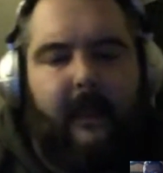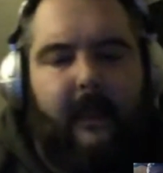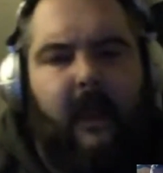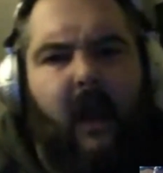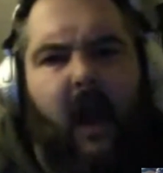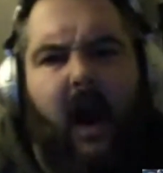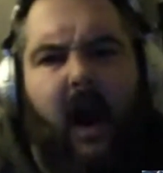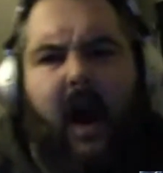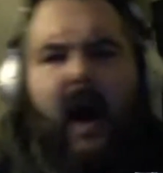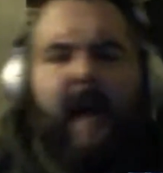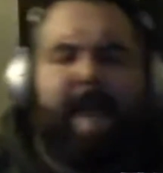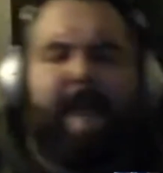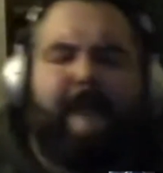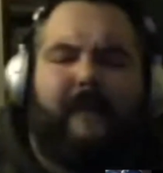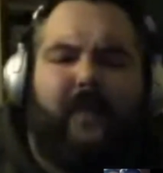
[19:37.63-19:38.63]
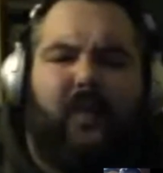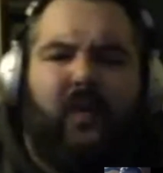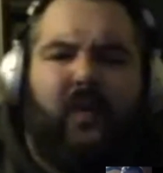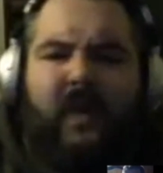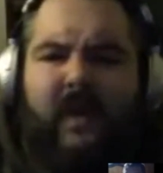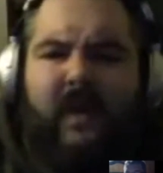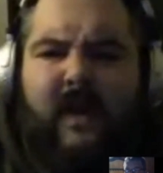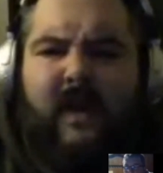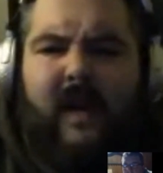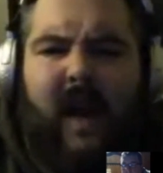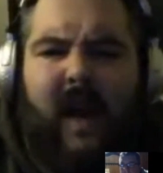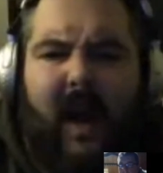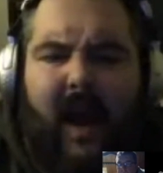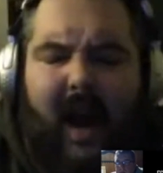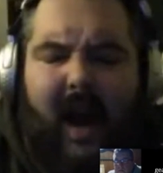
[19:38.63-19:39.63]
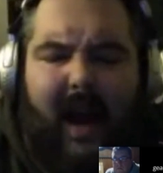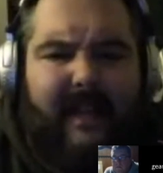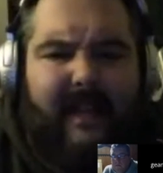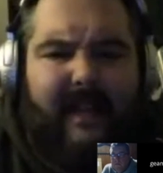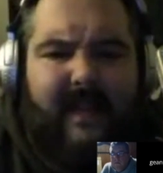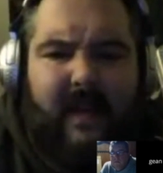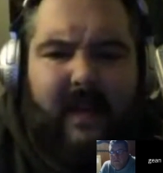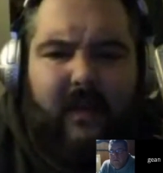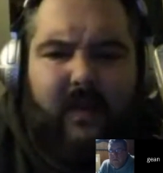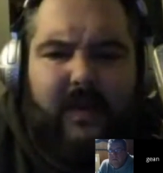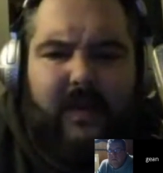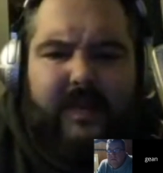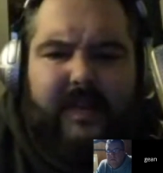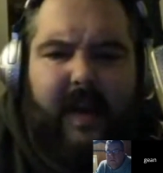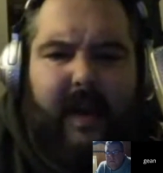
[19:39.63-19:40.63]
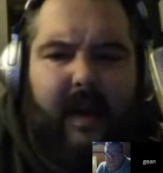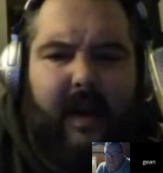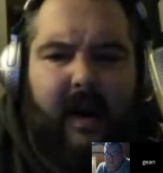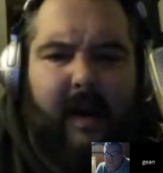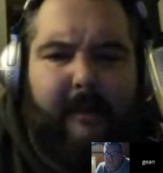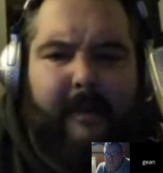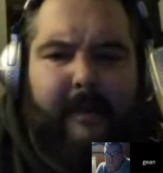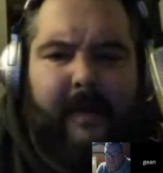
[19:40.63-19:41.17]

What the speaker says: I think we're setting up,